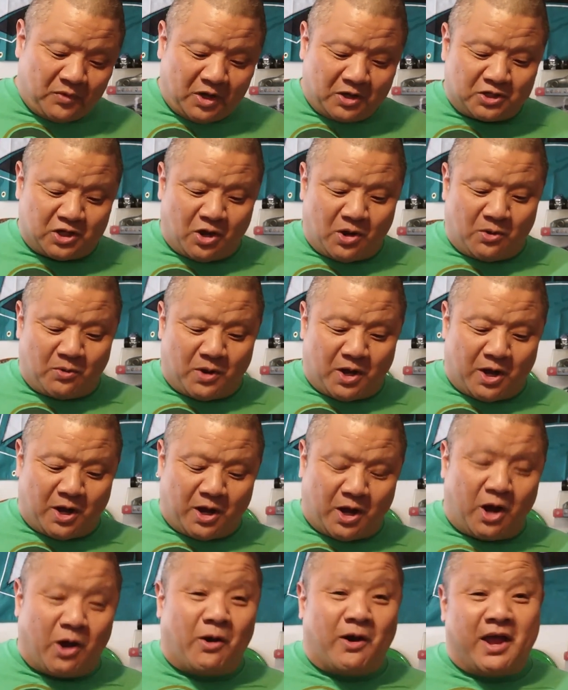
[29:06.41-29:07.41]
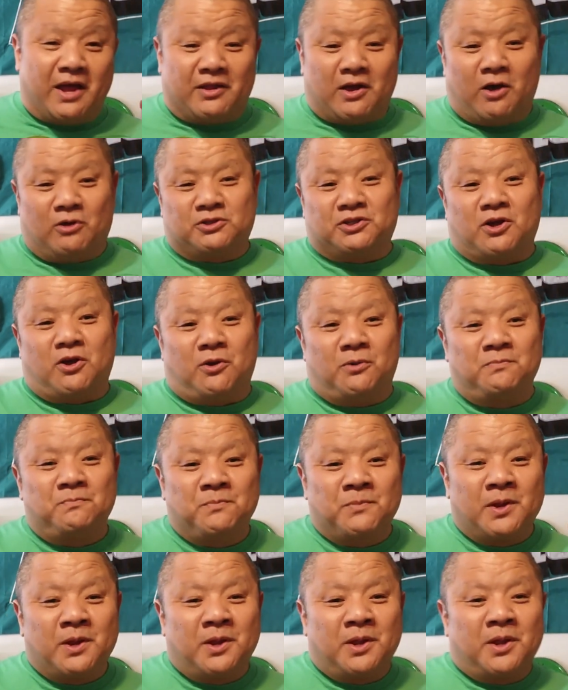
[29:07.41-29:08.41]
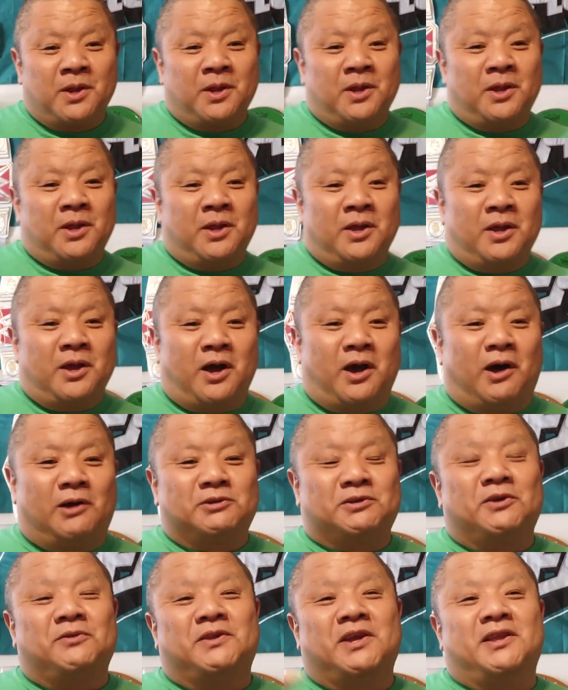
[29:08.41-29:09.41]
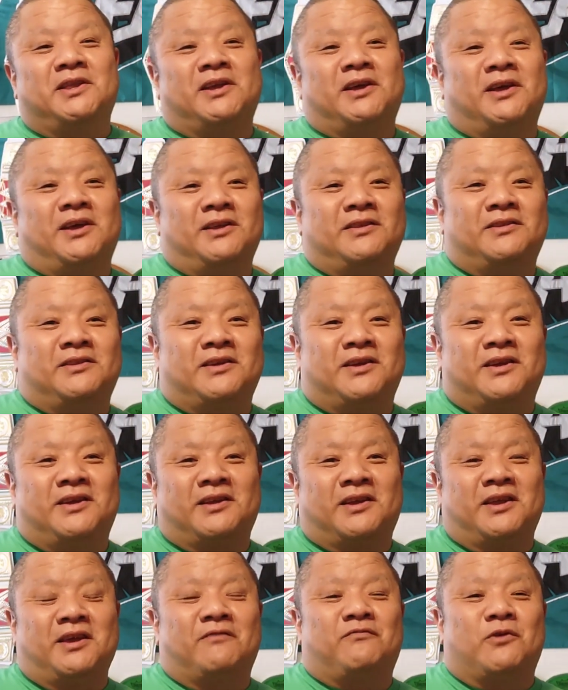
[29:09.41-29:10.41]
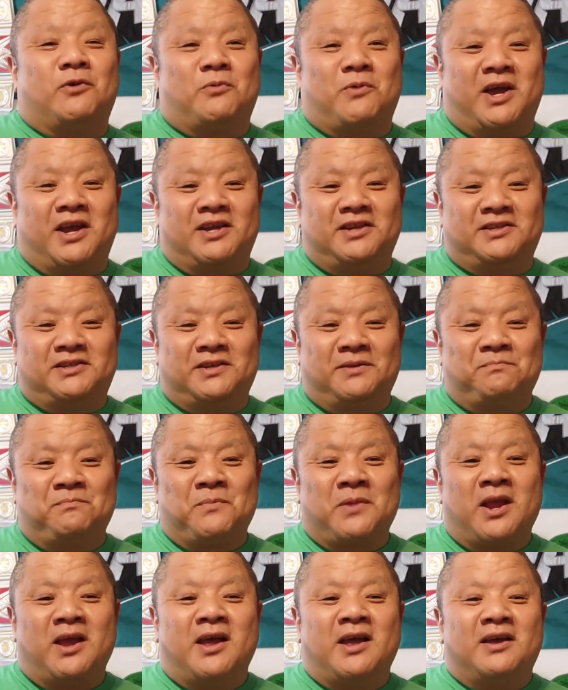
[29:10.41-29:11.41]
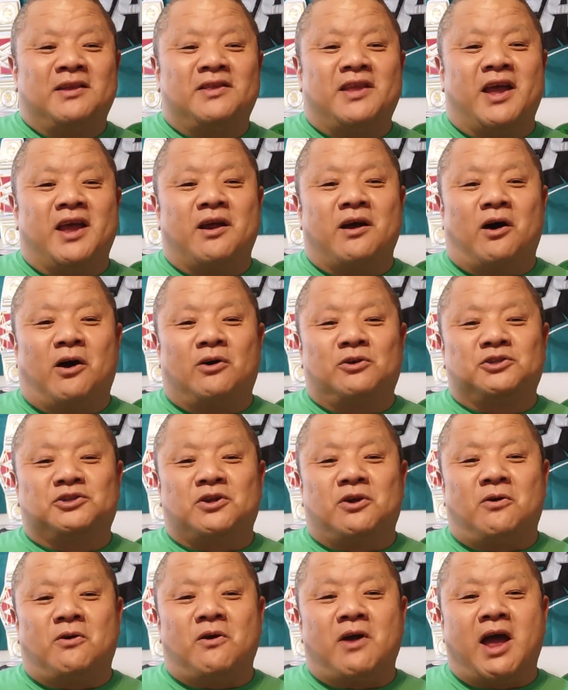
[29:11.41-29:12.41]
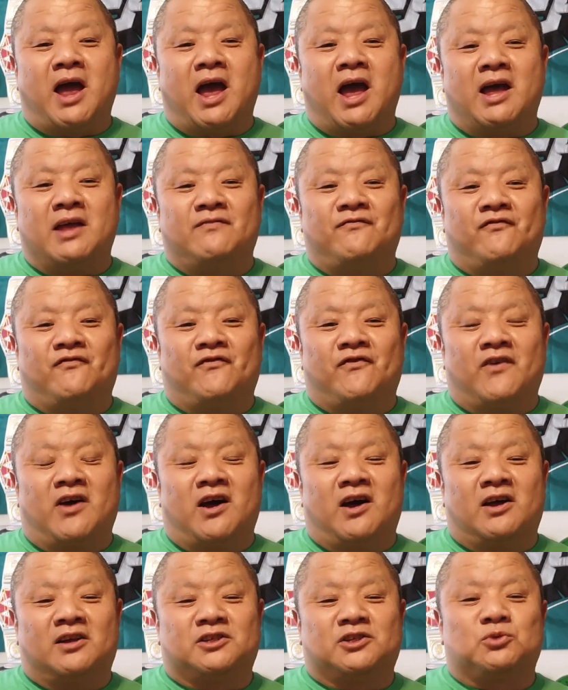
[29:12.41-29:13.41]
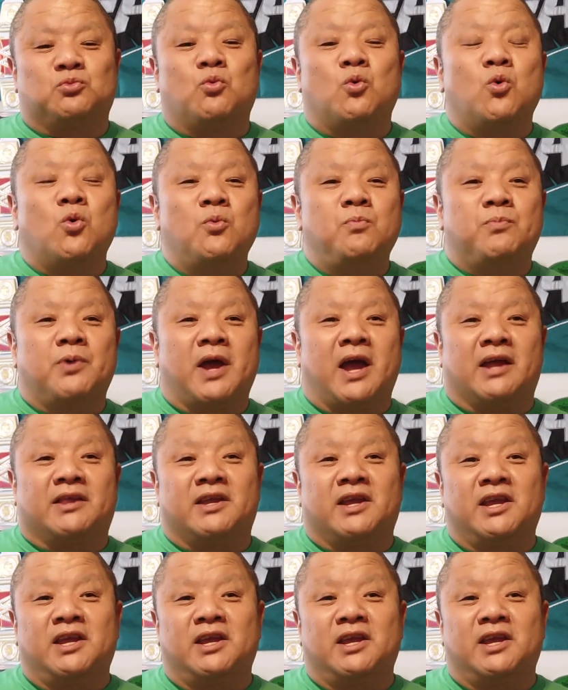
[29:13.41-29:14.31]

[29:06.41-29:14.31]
So and also then the giveaways. They also had Swoop and the